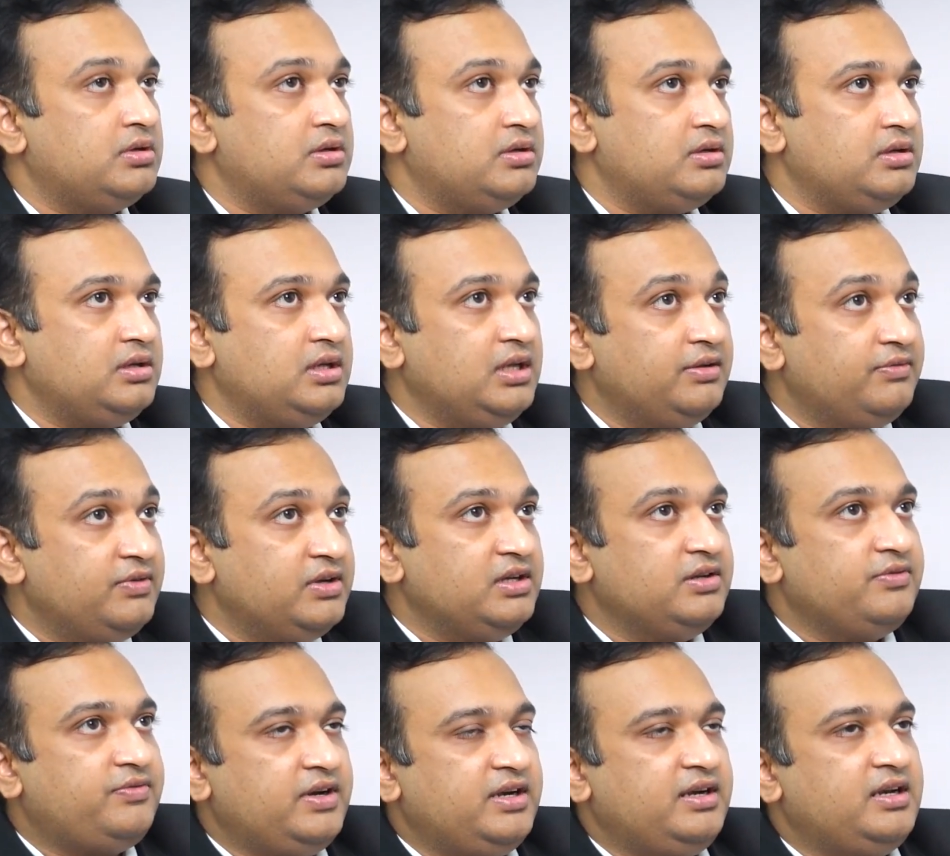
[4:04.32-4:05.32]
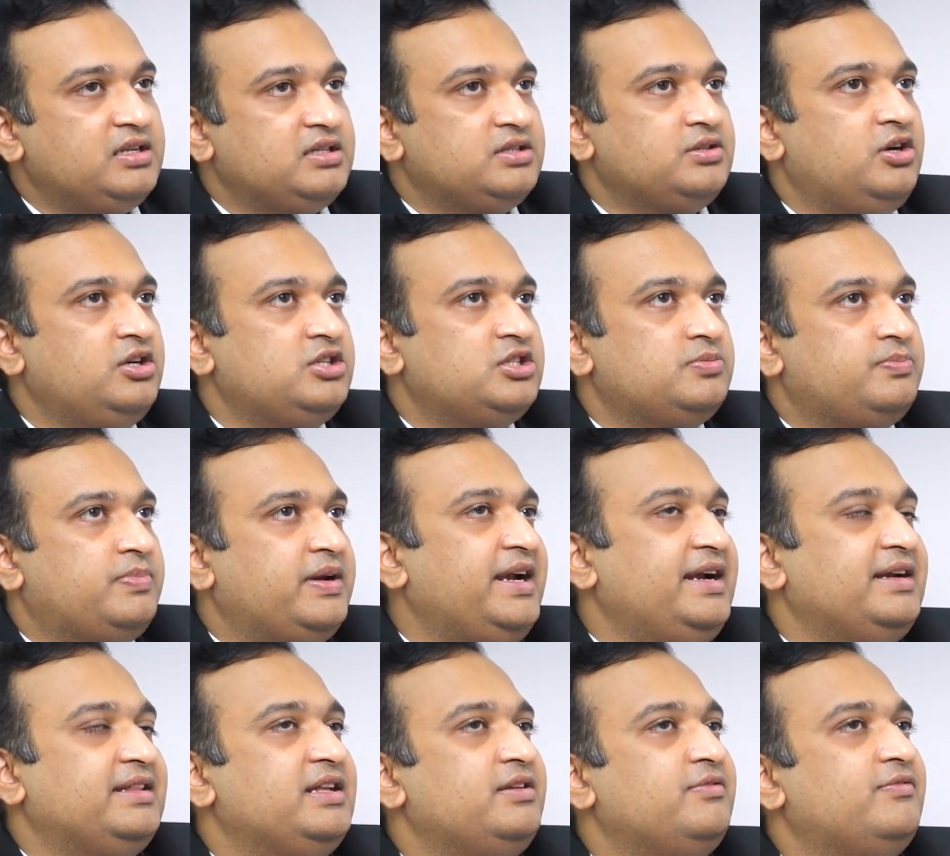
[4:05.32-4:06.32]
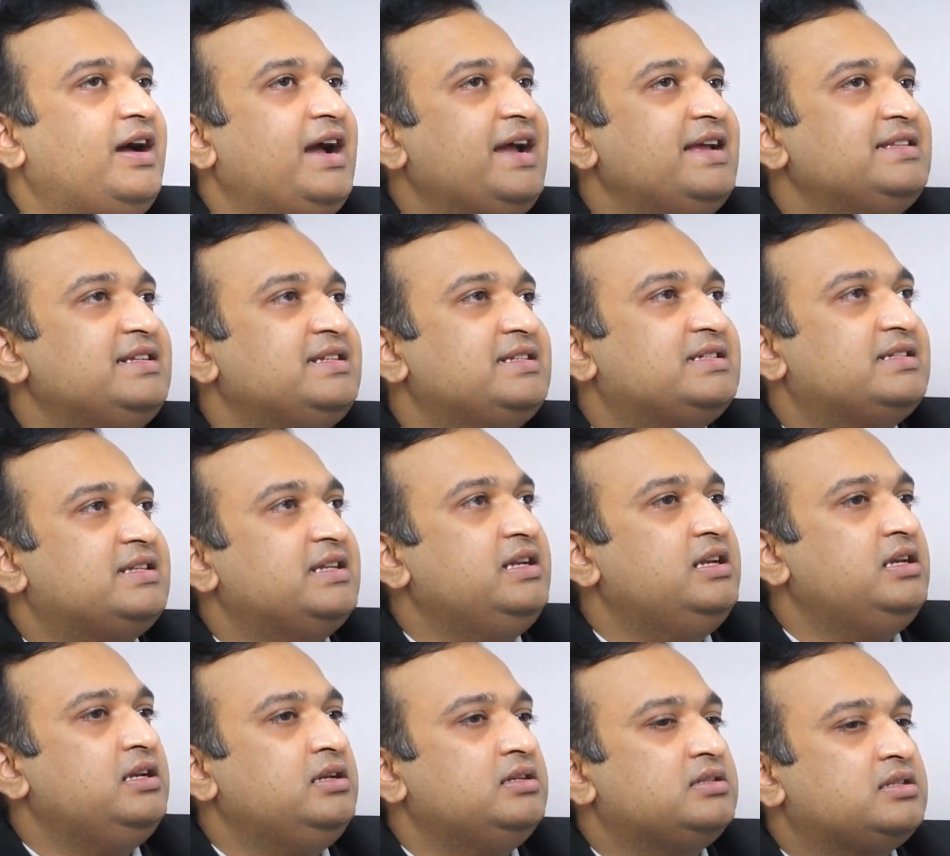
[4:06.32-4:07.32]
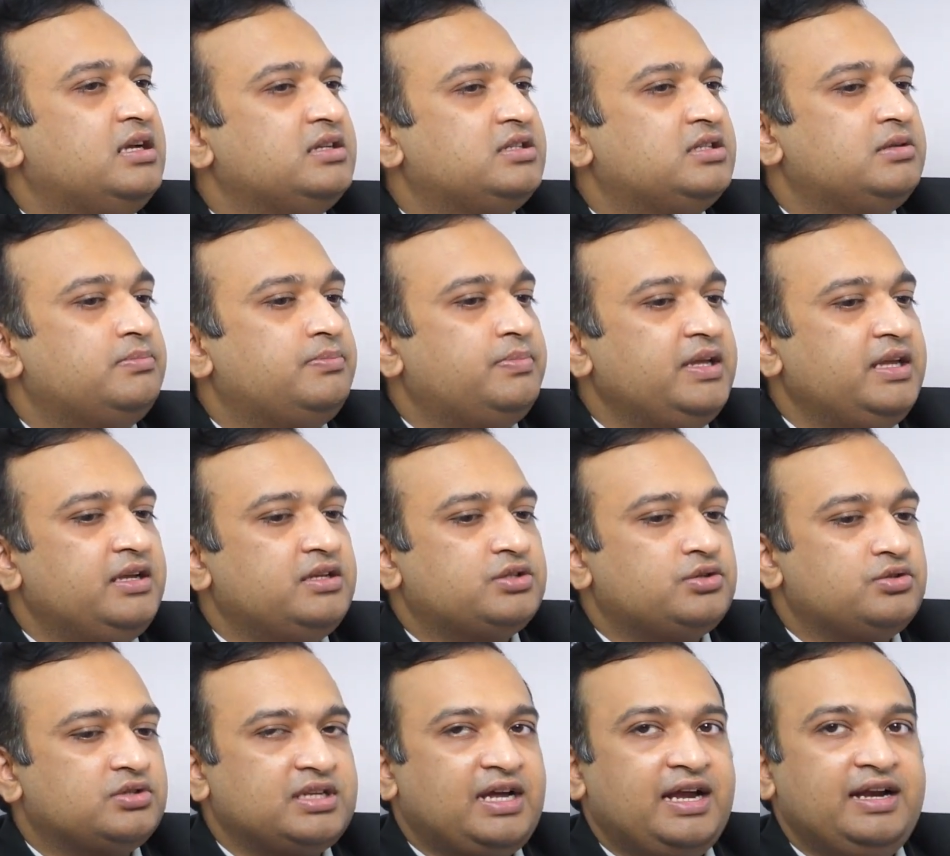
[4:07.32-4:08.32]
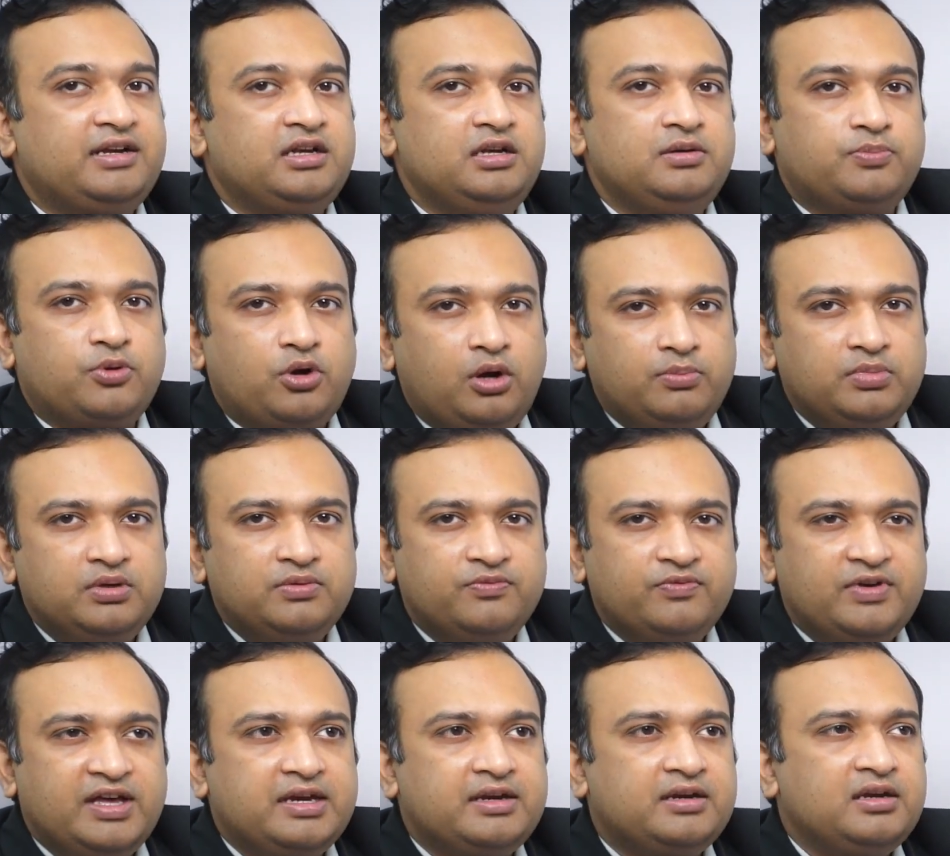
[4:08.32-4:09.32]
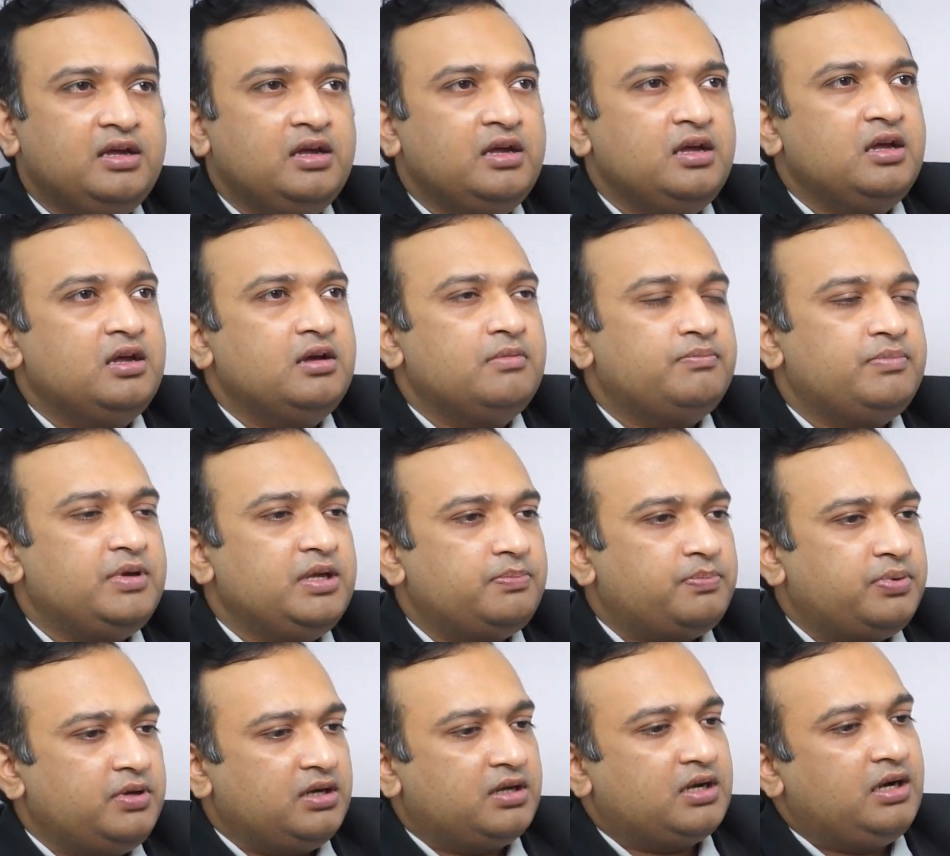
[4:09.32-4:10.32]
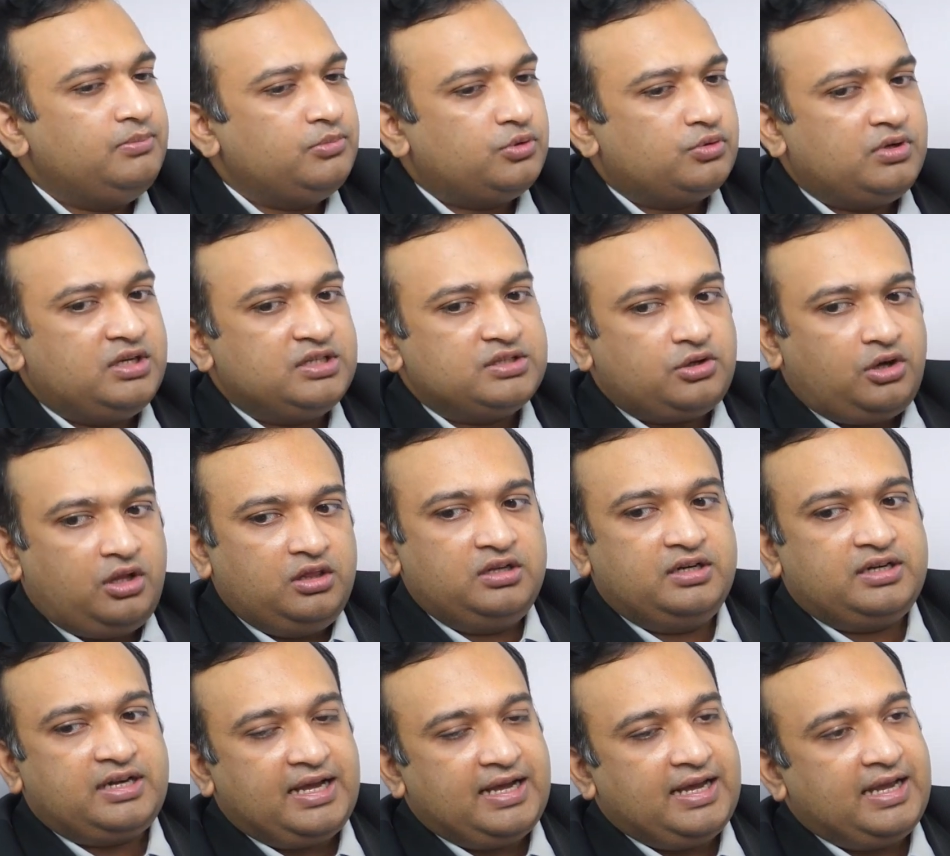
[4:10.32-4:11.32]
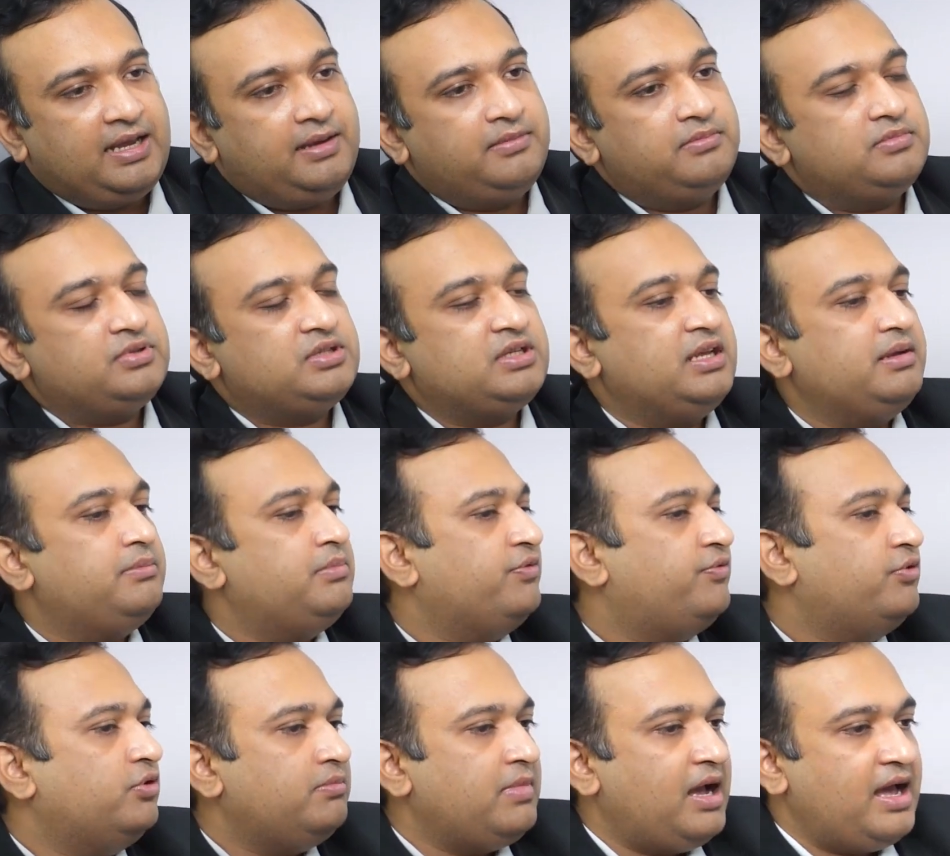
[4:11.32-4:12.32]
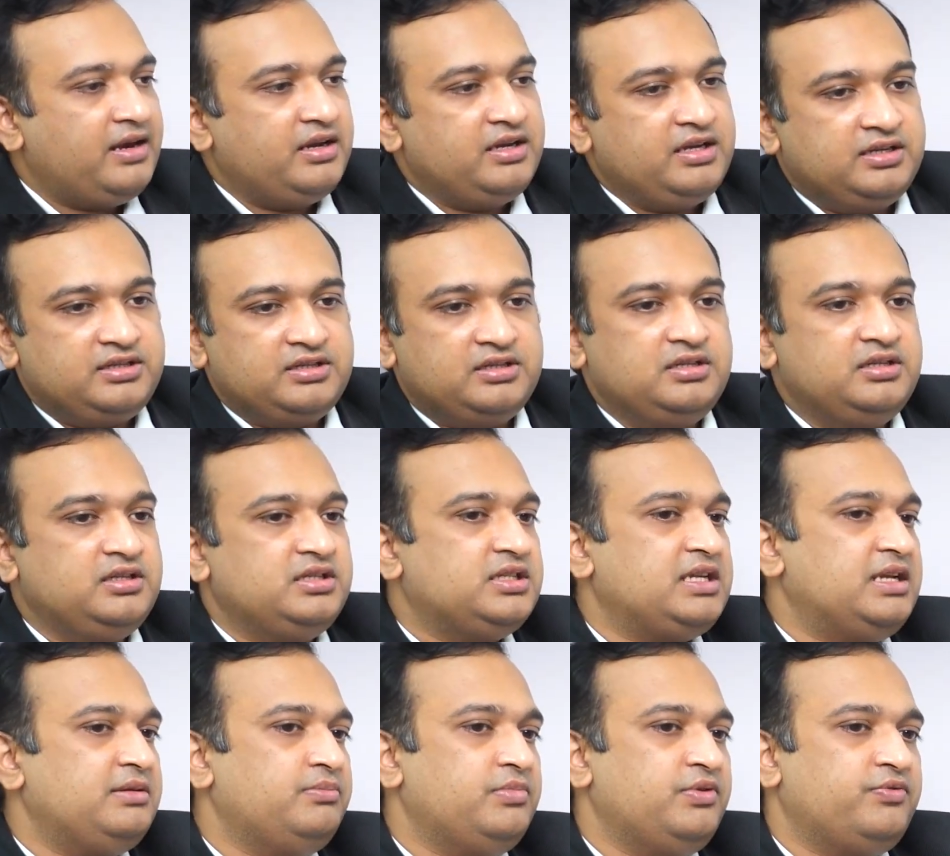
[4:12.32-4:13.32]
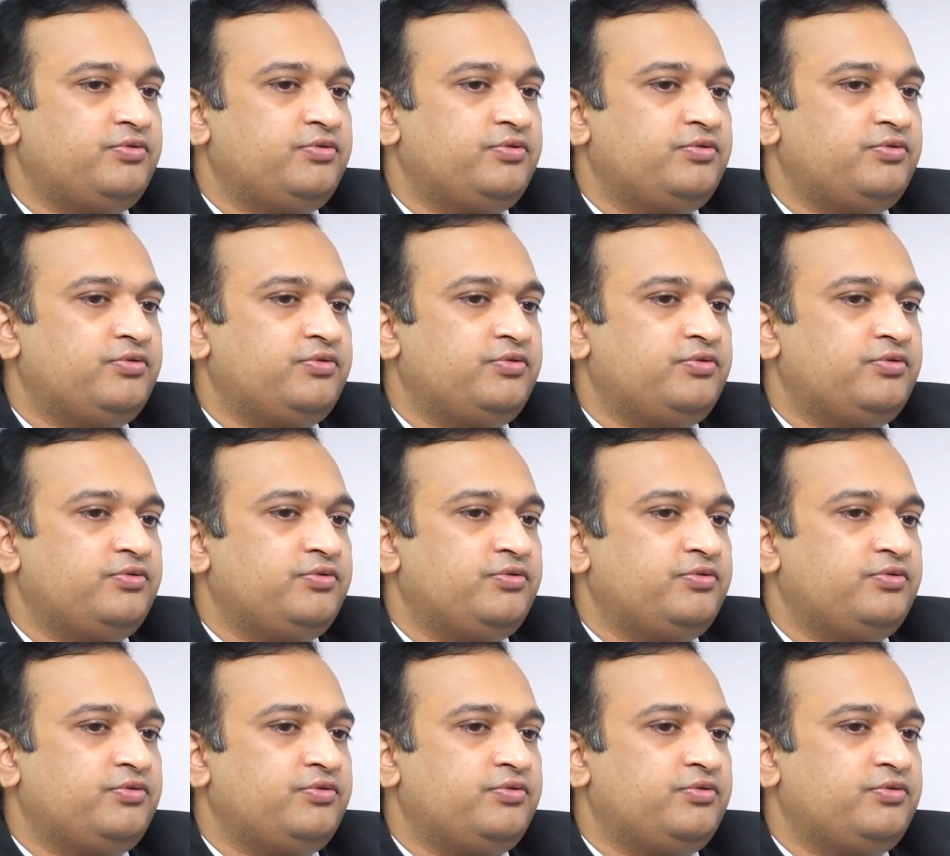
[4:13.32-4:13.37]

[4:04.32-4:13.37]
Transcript: even if it does not spread, then why is it still such a big societal problem where people come to us all the time, say before marriages and